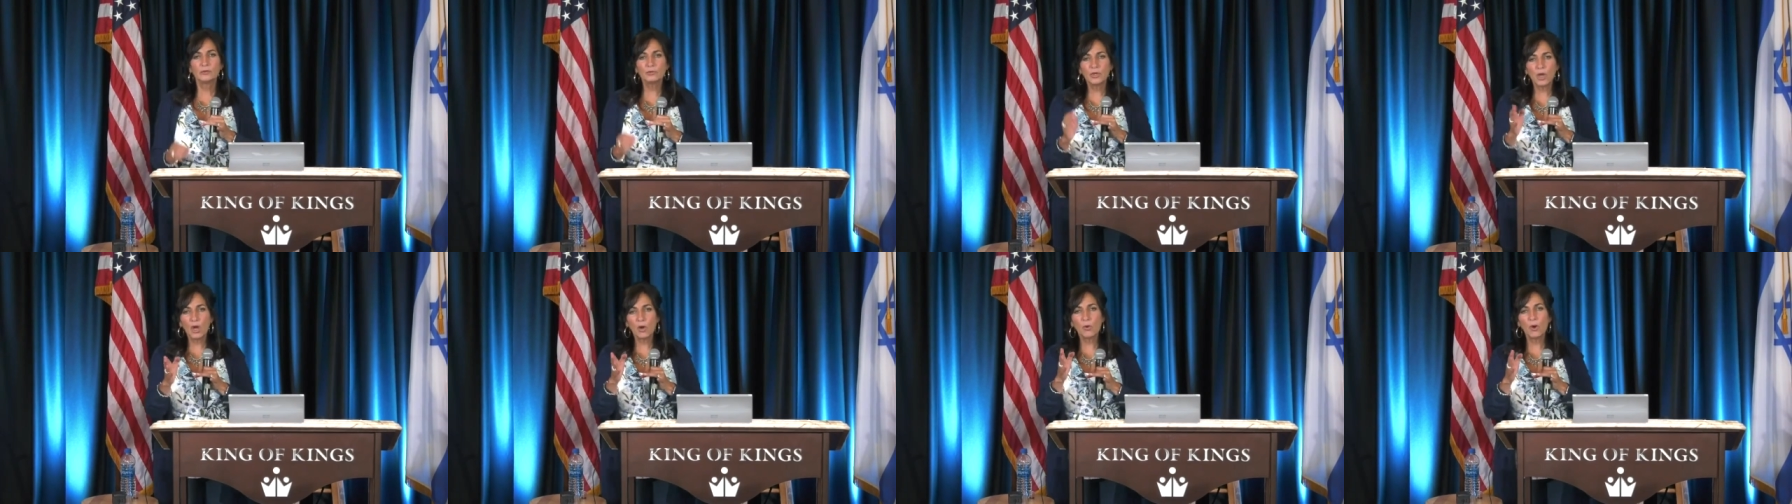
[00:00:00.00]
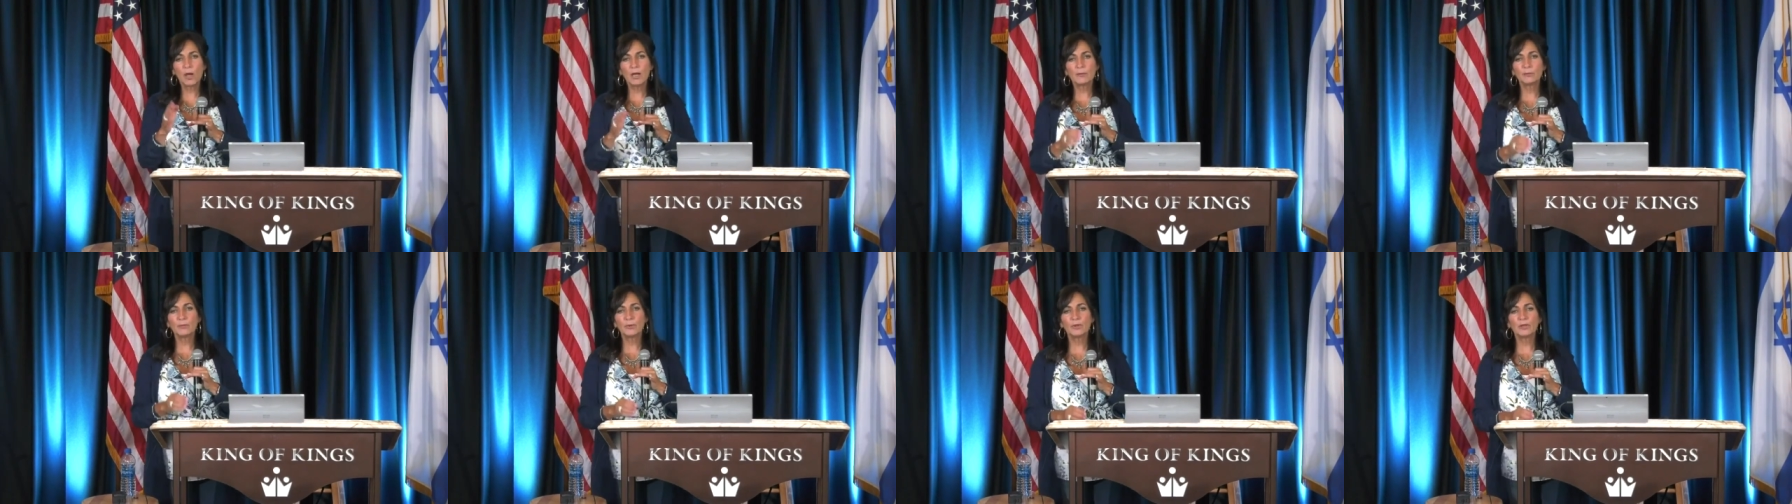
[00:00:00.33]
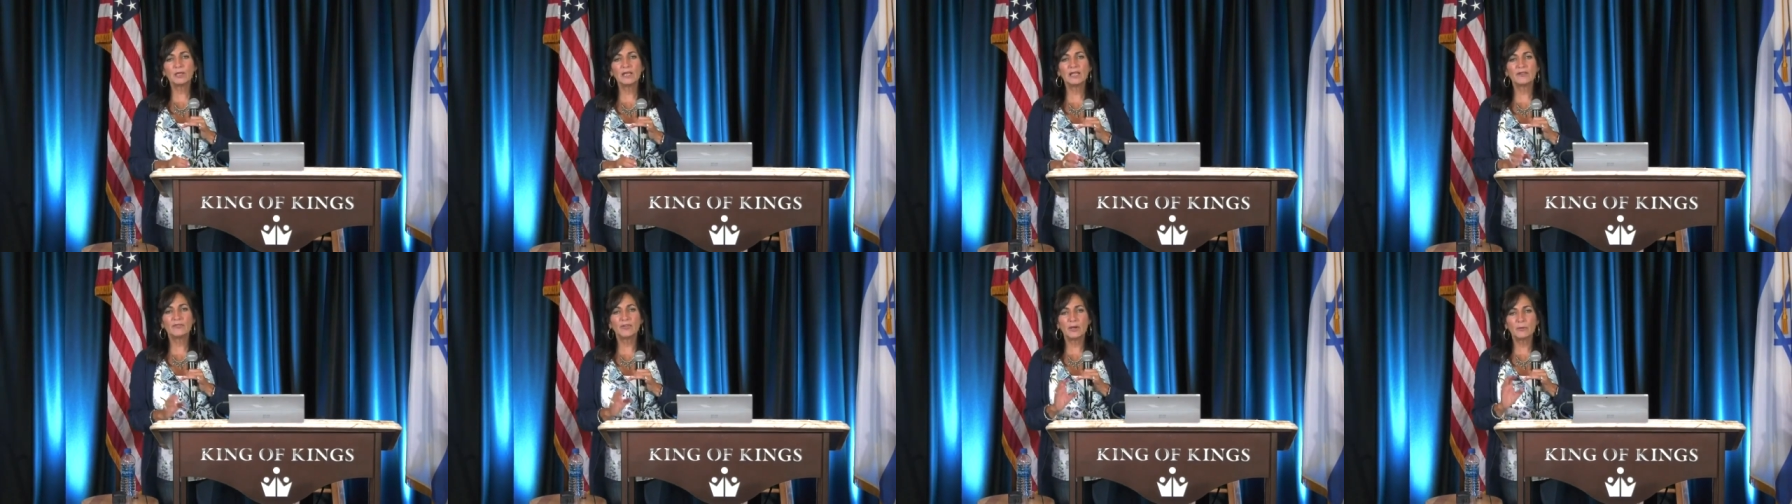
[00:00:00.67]
So no
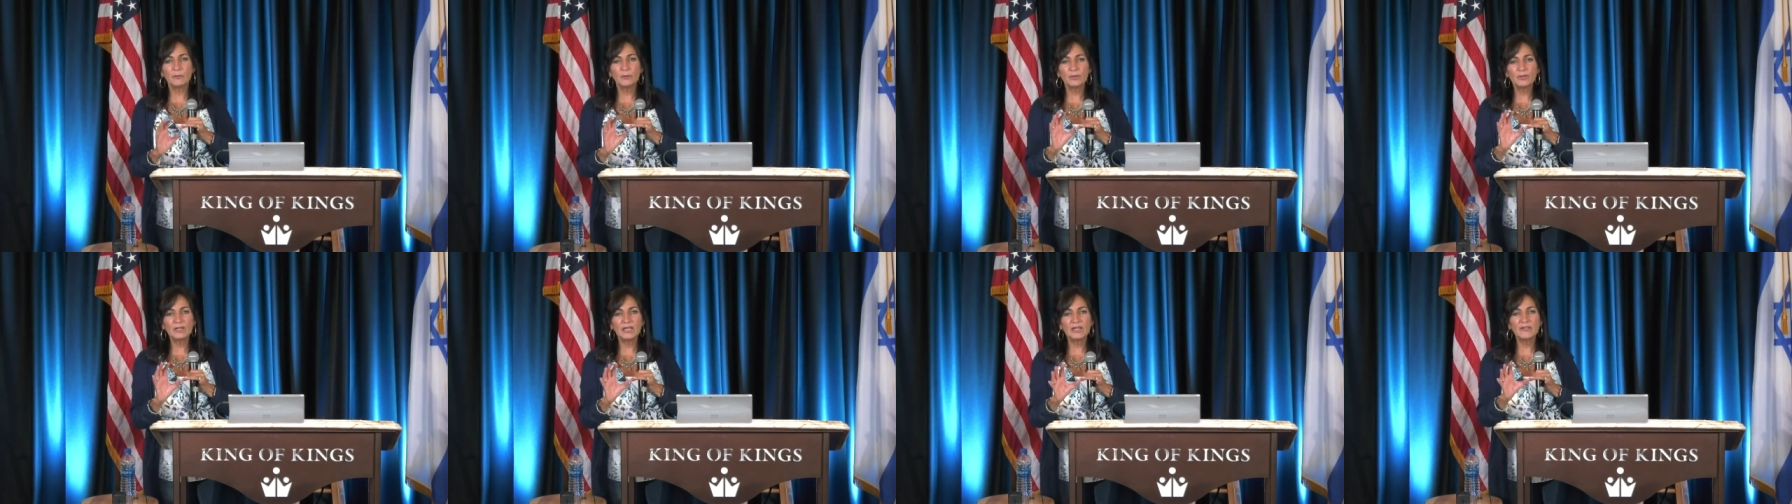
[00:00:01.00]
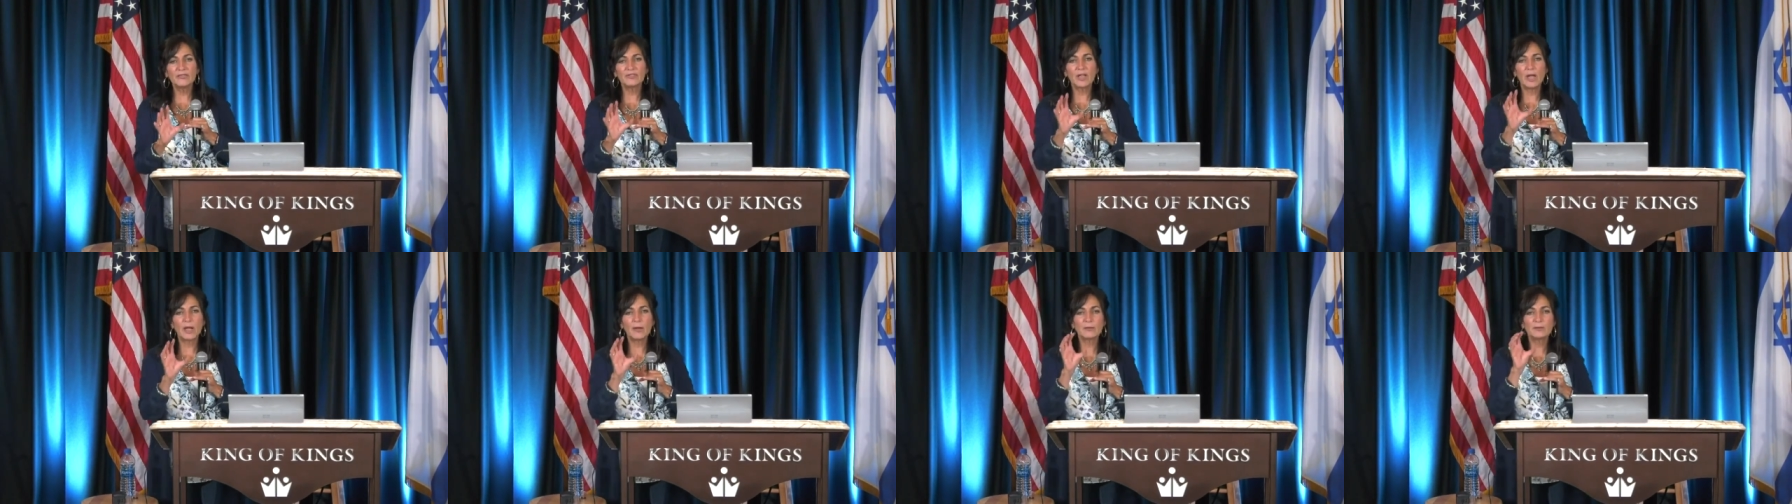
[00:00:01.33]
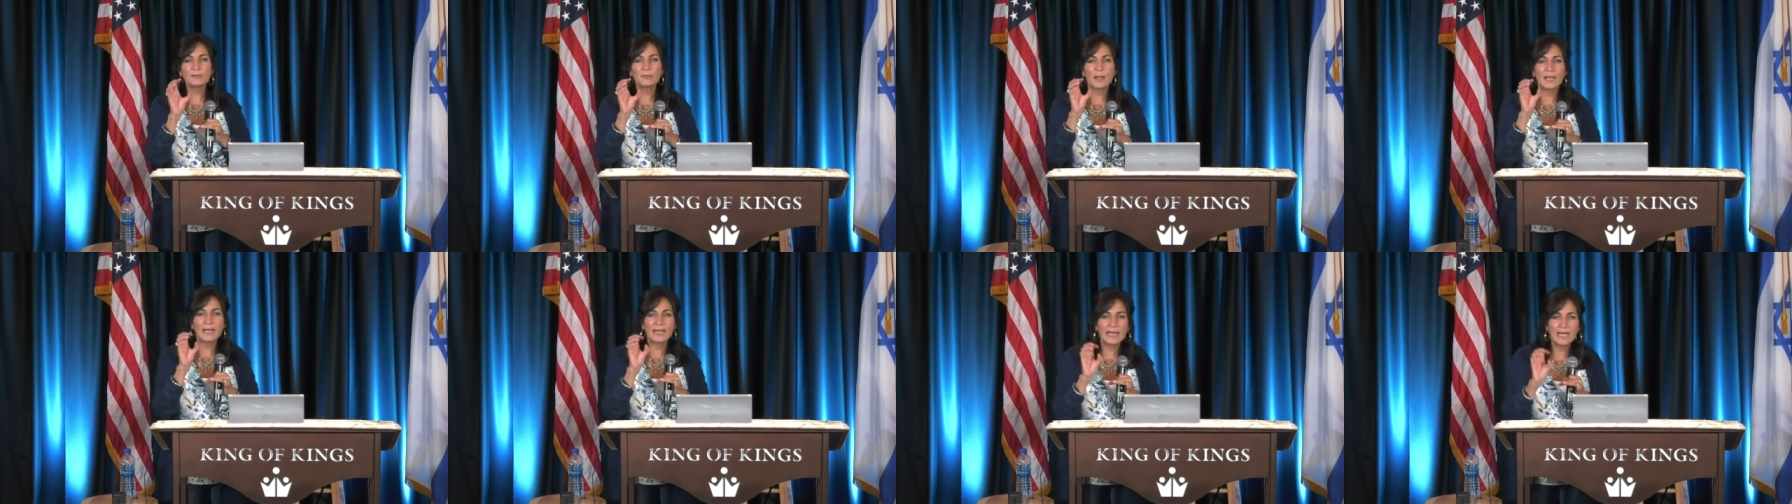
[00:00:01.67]
unbelief. Unbelief
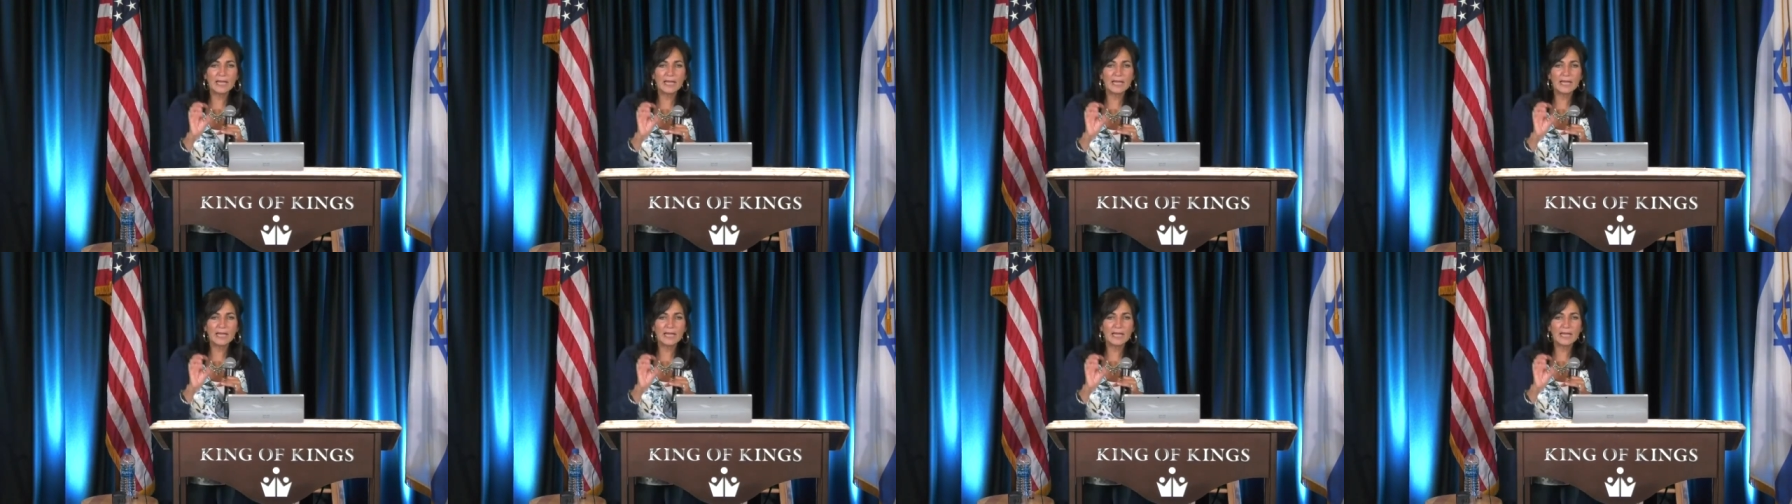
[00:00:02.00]
comes